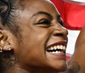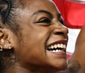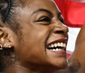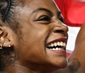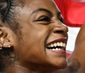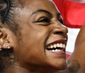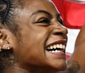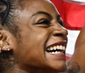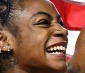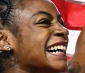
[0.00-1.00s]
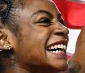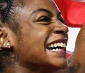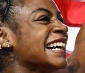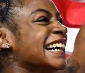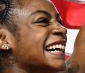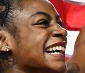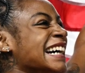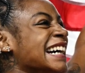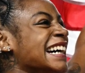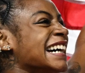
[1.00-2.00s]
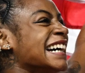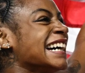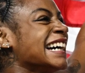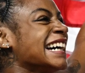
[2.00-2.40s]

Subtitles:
Nothing is said.